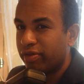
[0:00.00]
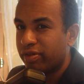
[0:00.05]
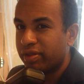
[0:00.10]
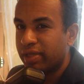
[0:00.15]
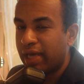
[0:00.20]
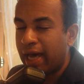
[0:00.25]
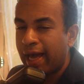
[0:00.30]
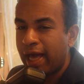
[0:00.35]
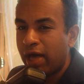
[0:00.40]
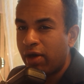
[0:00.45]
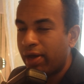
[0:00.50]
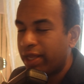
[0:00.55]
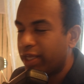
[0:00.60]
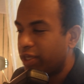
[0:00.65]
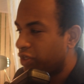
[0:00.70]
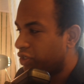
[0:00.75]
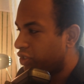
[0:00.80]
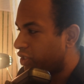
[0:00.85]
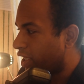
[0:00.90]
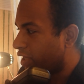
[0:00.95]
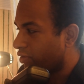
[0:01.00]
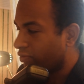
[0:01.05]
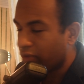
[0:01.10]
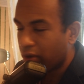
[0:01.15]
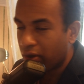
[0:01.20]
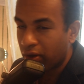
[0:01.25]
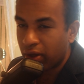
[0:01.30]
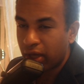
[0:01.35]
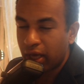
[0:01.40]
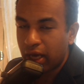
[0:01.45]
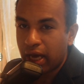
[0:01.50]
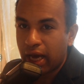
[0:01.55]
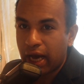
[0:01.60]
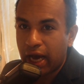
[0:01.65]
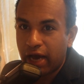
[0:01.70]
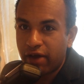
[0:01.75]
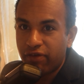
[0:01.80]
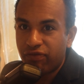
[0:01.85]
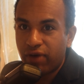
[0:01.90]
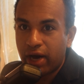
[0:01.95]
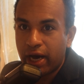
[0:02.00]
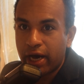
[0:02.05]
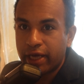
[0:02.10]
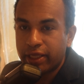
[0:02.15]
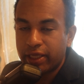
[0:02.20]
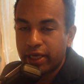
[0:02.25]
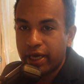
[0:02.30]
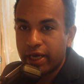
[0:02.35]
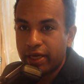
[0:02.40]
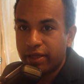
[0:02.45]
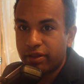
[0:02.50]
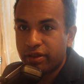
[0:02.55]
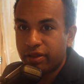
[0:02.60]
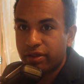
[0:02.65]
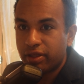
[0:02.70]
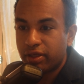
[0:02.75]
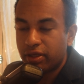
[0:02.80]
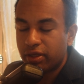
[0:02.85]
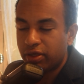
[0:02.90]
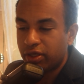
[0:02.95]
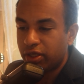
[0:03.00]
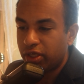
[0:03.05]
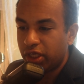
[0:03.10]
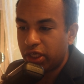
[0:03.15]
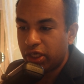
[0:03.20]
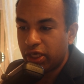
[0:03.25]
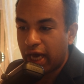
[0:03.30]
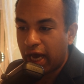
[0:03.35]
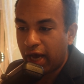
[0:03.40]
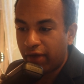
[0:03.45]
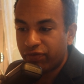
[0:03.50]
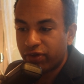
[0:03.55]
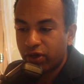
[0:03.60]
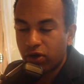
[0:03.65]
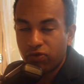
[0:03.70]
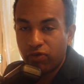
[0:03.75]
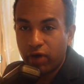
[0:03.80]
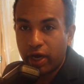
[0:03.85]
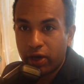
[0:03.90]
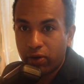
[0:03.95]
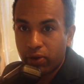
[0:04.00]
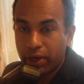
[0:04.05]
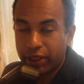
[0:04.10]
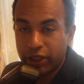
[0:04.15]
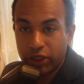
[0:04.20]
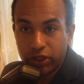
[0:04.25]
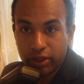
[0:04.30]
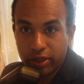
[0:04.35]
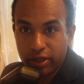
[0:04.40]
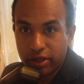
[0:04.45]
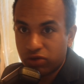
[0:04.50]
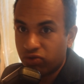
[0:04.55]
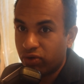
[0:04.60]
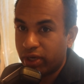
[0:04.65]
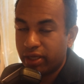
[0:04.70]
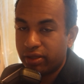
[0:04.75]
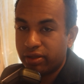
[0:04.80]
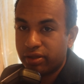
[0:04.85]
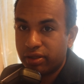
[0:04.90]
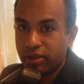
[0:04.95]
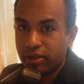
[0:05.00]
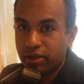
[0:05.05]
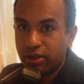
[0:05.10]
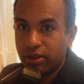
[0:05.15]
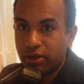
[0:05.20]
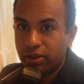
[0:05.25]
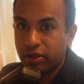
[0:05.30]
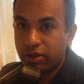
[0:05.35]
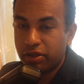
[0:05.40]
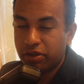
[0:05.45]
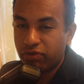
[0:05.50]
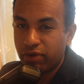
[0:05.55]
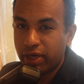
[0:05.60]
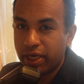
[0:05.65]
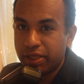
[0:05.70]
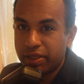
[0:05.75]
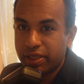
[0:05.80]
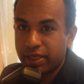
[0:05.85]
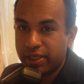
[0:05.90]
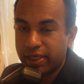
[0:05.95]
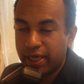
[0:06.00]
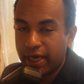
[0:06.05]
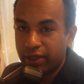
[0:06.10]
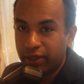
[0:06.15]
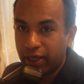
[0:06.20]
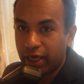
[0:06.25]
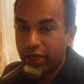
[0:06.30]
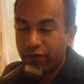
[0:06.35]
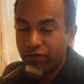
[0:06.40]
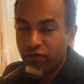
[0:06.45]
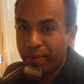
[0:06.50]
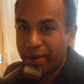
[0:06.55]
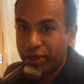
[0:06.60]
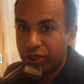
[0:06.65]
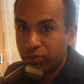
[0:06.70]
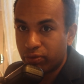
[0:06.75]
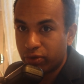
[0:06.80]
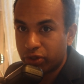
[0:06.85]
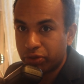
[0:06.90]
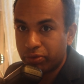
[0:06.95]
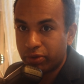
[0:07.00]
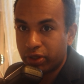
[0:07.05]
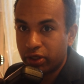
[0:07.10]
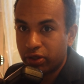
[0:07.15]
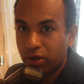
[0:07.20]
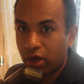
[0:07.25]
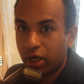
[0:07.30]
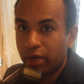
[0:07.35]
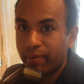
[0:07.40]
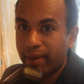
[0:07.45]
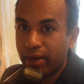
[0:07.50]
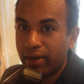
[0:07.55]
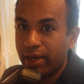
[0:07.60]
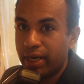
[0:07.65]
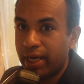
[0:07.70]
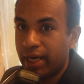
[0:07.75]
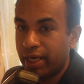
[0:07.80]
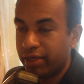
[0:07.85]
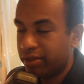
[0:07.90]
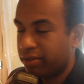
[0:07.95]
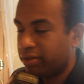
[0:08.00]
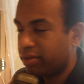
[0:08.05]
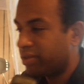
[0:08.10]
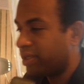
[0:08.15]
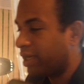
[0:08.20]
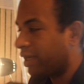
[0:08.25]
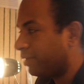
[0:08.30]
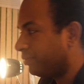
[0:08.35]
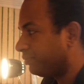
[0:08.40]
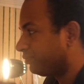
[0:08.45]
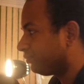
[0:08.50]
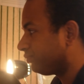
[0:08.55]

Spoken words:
style and in general, I find you have to go very quickly to the strings. The strings contain a lot of information, which we're going to talk about in just a second.